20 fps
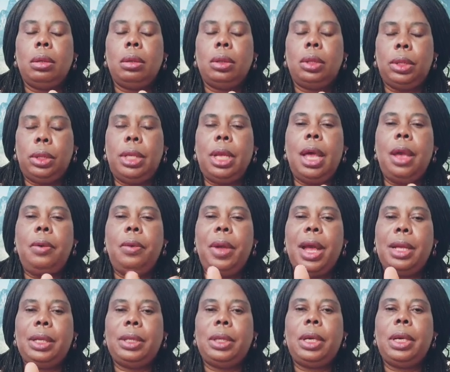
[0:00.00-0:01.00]
Today we
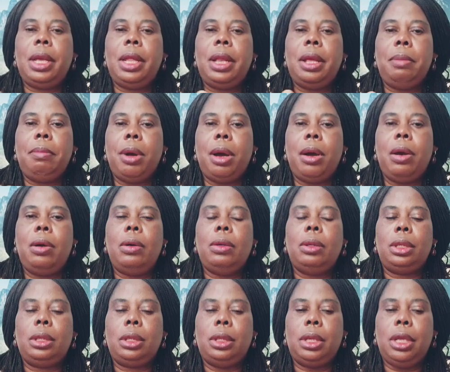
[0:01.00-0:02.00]
are talking
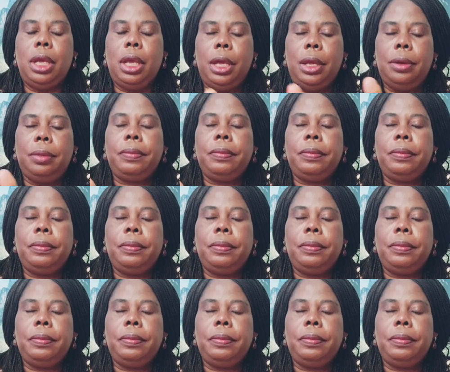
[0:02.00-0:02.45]
about the